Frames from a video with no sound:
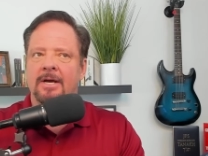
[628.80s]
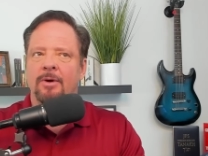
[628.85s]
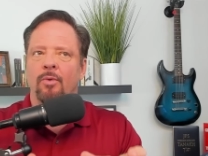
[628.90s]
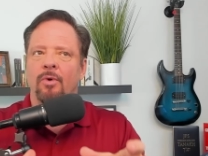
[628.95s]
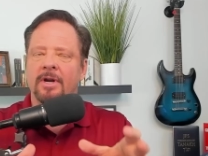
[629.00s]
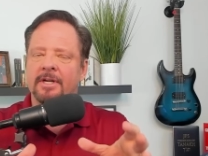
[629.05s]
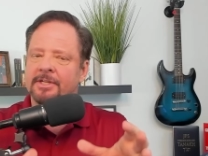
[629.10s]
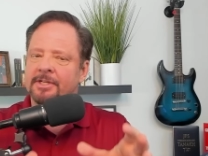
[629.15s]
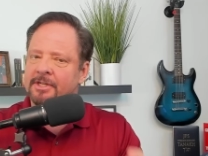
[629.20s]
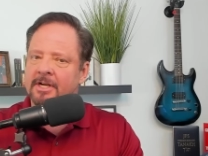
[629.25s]

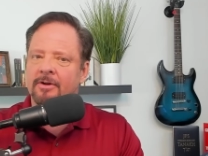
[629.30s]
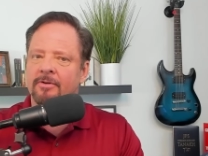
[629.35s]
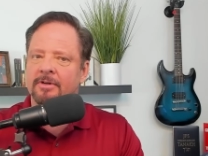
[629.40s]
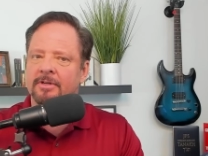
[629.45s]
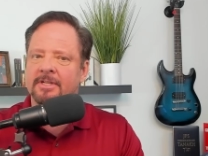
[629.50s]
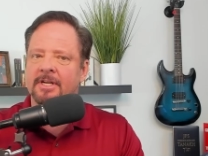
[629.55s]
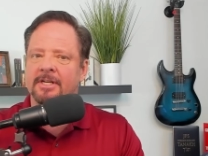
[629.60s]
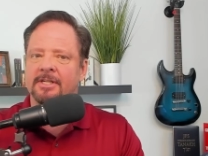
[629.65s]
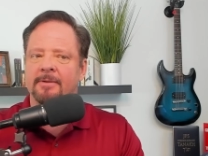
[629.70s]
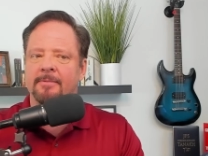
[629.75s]
What is
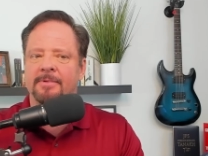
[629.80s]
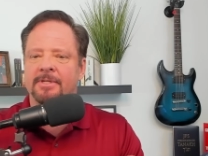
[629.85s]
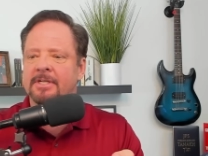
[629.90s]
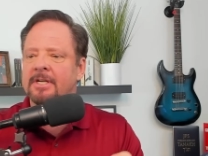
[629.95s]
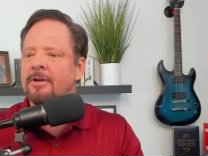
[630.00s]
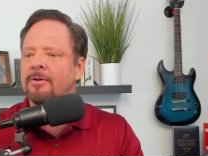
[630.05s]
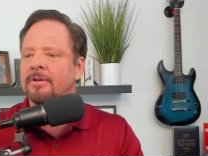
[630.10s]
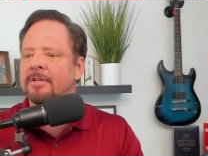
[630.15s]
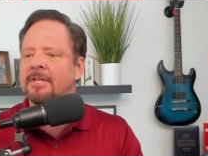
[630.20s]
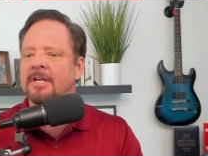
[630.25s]
syncretism?
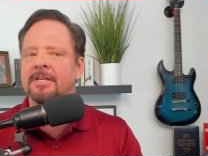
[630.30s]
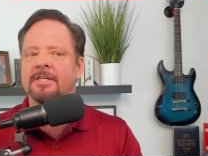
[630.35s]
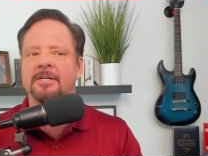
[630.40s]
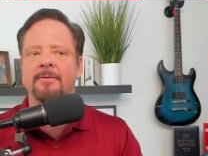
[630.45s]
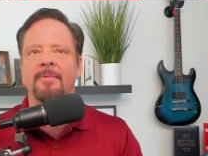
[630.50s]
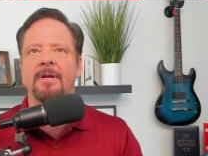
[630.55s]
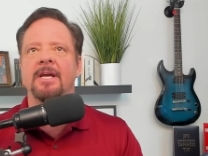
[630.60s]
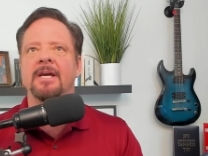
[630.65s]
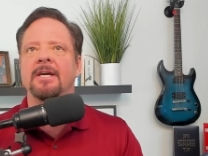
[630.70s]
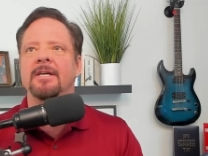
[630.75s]

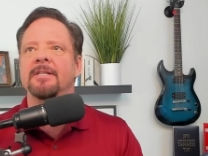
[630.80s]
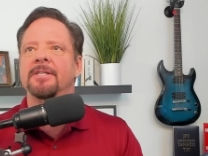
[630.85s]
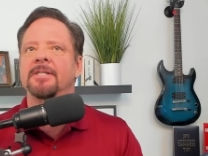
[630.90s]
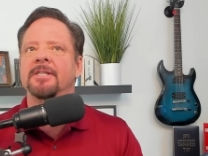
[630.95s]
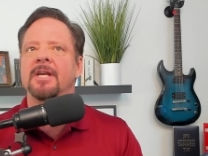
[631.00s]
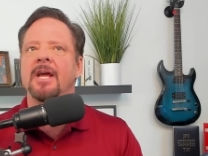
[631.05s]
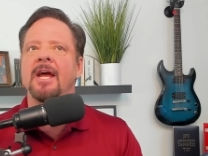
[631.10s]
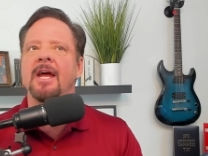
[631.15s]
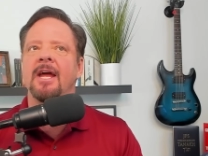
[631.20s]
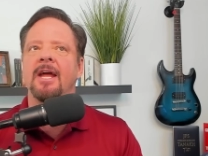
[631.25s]
Syncretism is
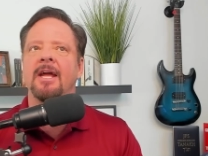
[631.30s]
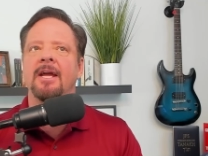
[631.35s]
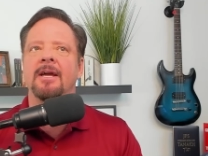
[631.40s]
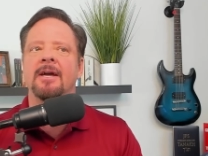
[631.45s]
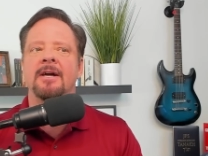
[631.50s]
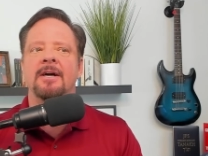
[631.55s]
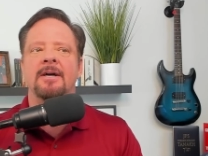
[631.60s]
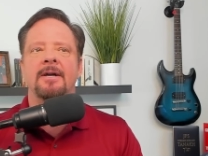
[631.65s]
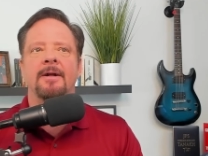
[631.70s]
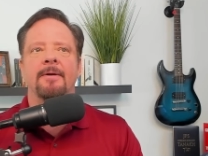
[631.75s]
saying,
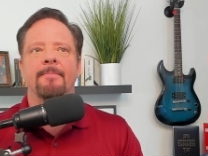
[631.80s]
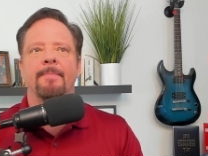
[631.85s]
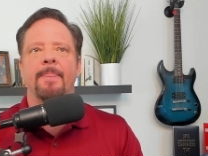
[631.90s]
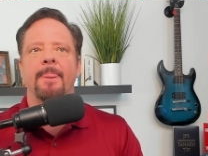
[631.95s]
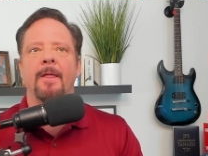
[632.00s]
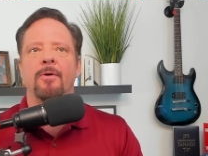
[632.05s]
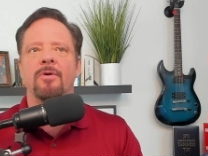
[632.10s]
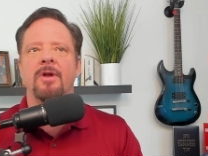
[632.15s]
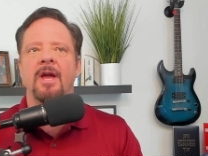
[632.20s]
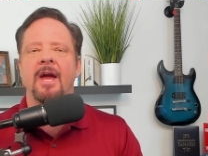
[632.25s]

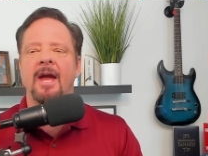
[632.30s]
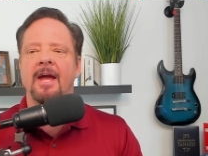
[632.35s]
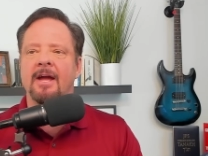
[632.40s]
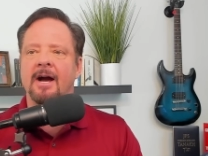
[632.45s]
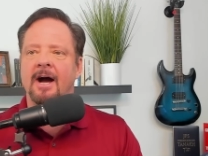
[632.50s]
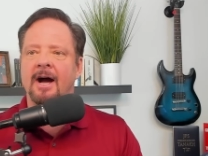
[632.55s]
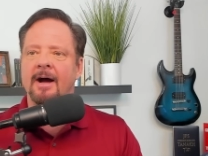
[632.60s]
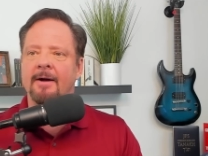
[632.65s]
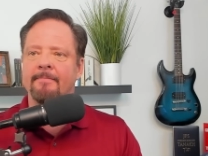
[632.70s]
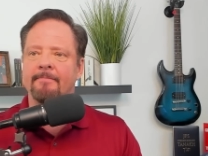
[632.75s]
okay,
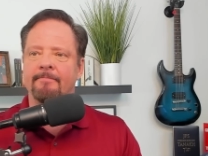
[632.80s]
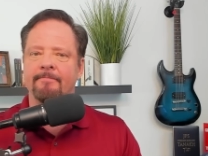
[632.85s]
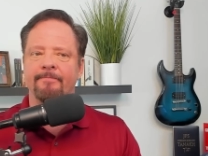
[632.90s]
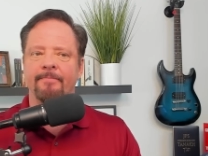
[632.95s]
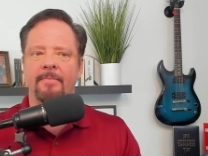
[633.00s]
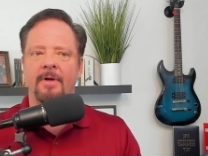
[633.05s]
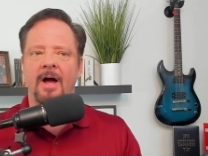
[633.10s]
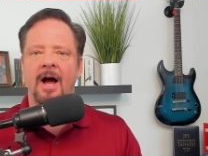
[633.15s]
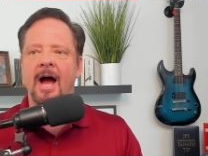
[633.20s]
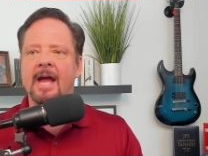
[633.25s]

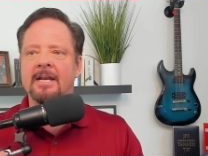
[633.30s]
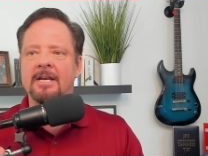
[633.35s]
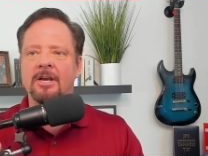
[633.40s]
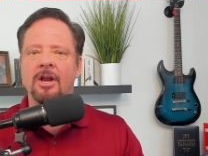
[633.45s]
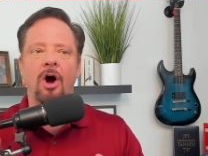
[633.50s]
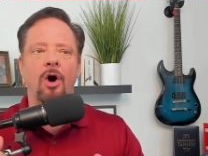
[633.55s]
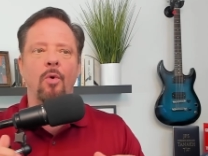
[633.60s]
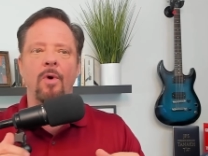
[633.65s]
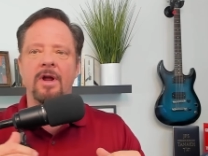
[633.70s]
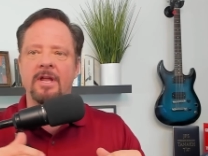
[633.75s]
I
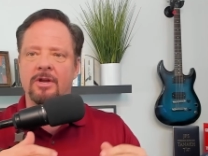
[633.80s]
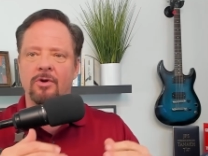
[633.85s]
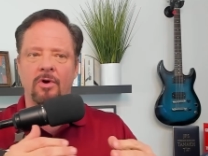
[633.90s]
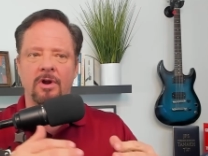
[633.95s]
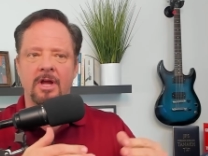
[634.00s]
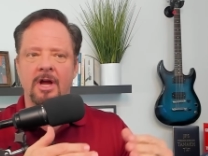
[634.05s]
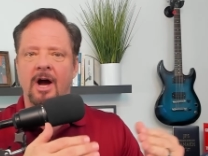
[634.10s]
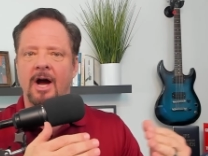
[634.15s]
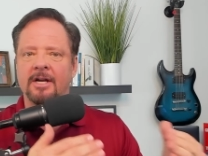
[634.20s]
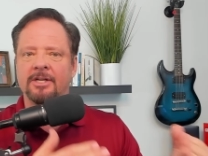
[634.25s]
know what your
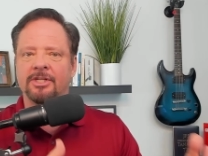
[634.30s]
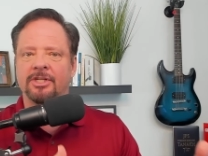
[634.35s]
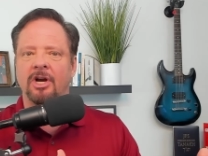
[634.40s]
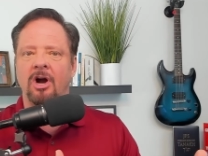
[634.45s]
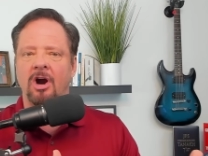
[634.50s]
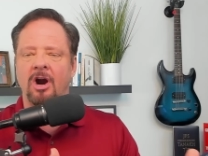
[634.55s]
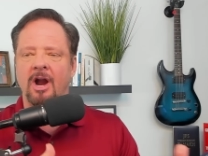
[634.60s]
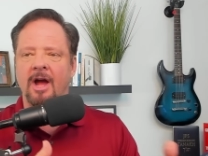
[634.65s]
gods are.